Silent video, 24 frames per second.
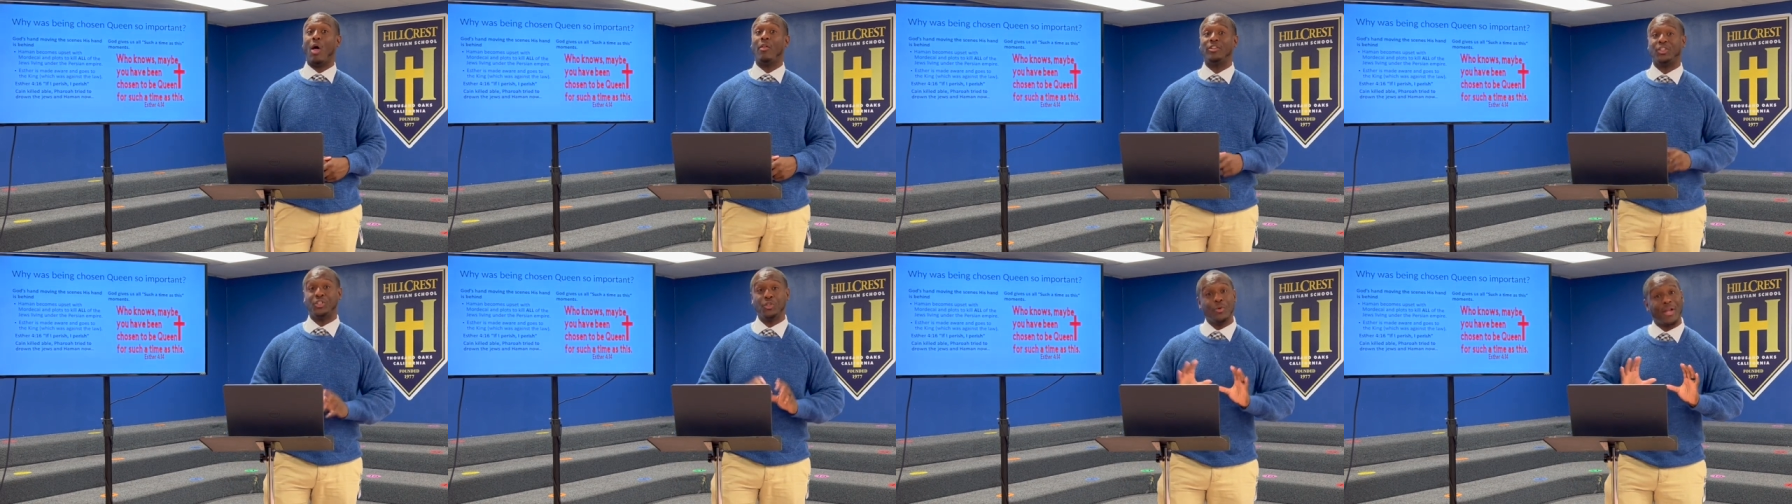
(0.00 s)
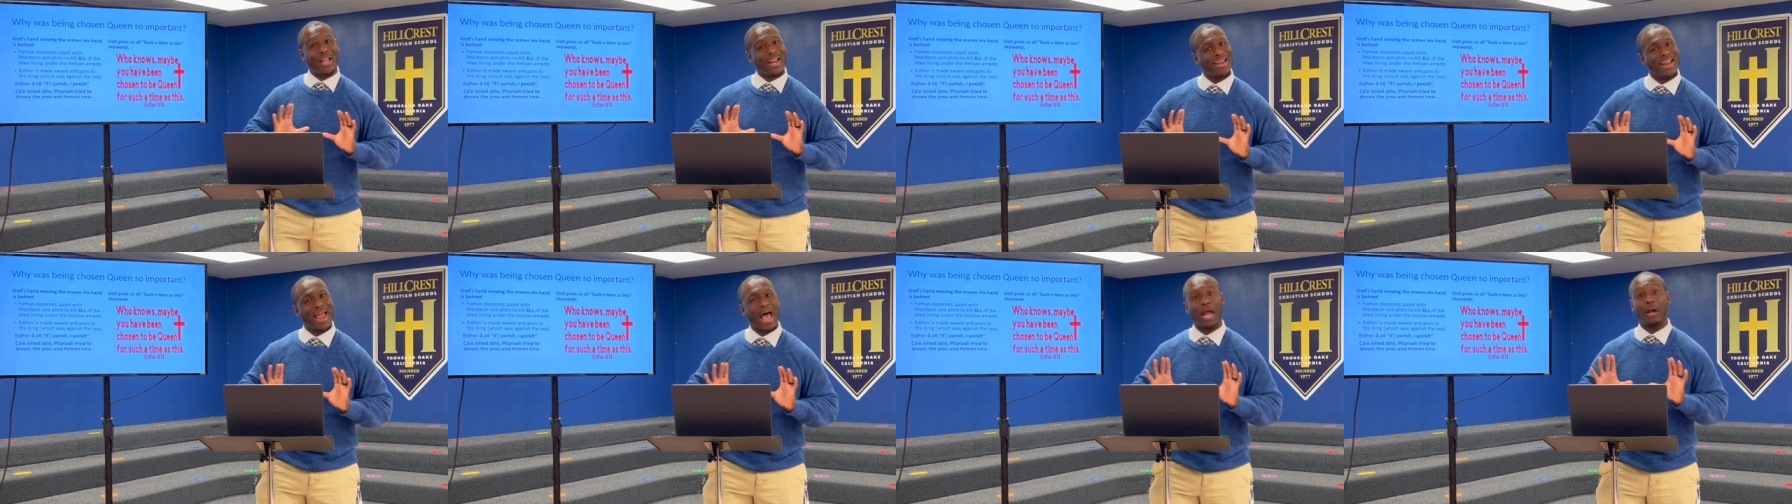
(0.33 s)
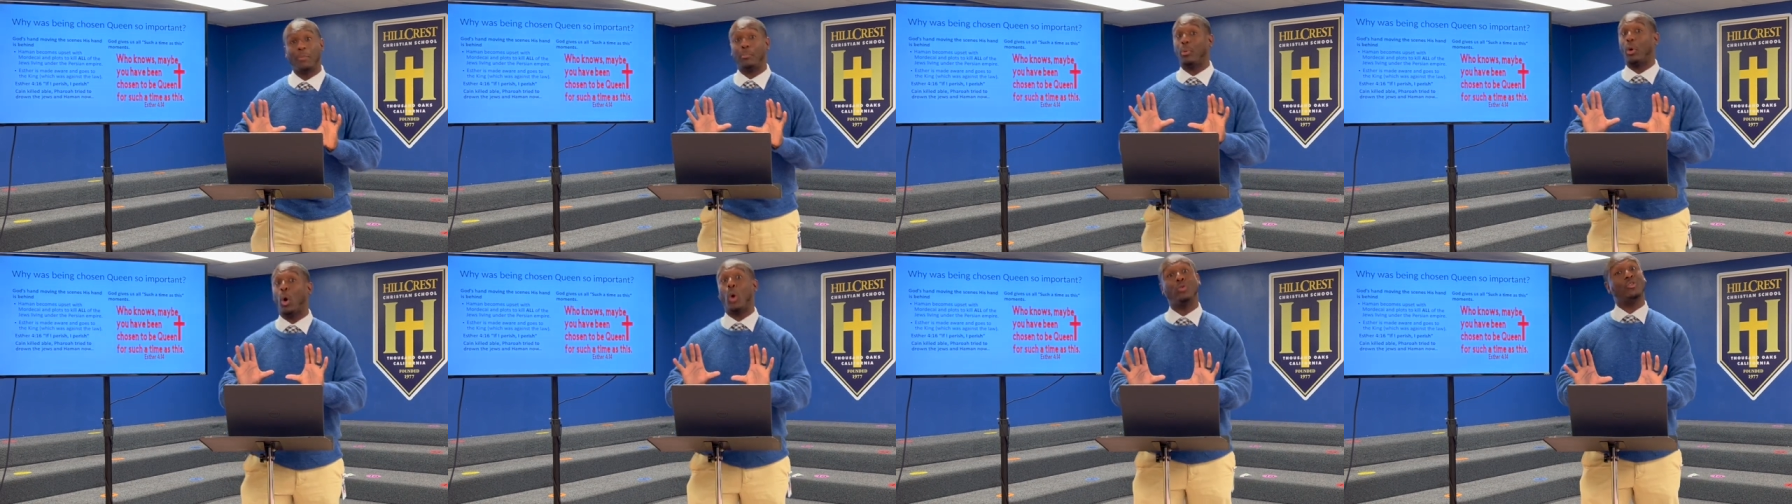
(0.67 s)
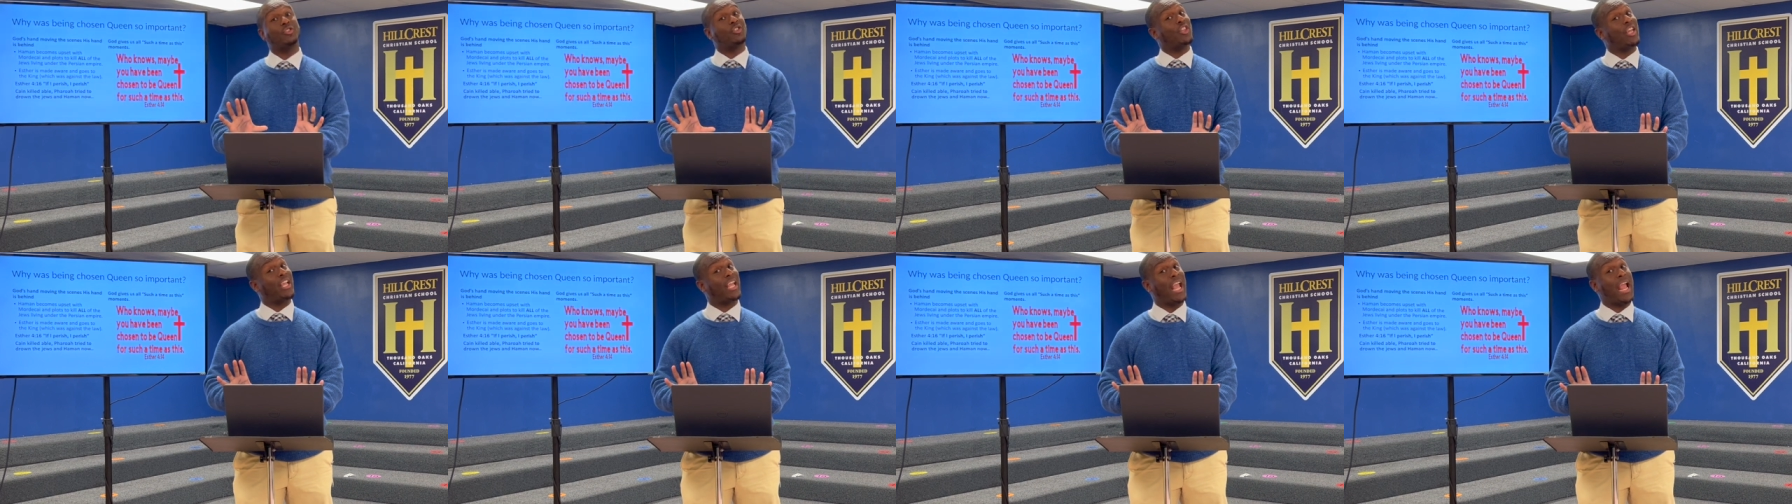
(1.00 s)
that you cannot
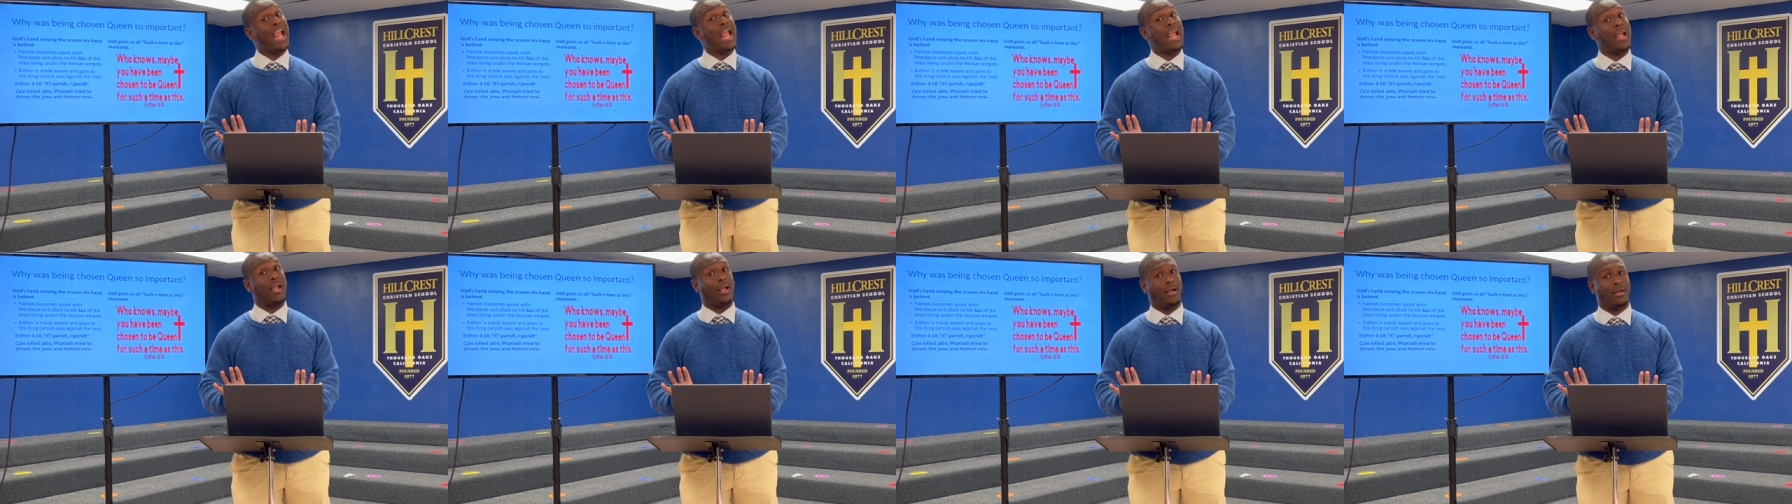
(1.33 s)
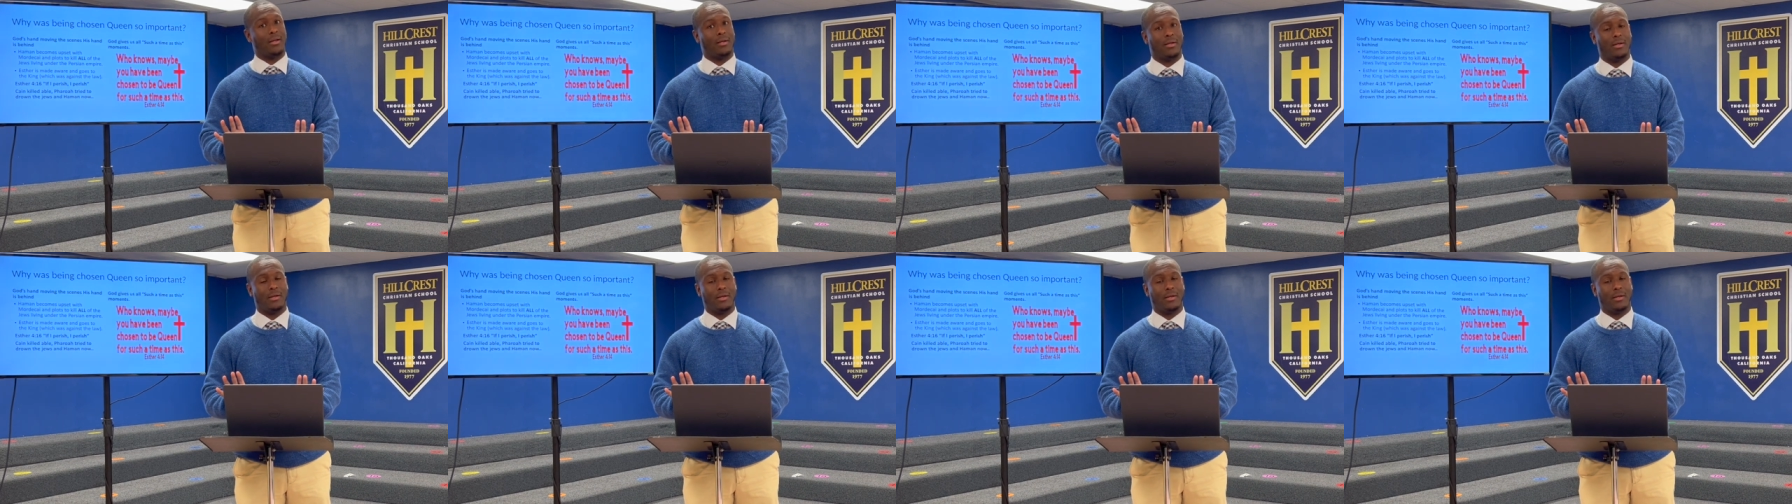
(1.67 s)
approach the king.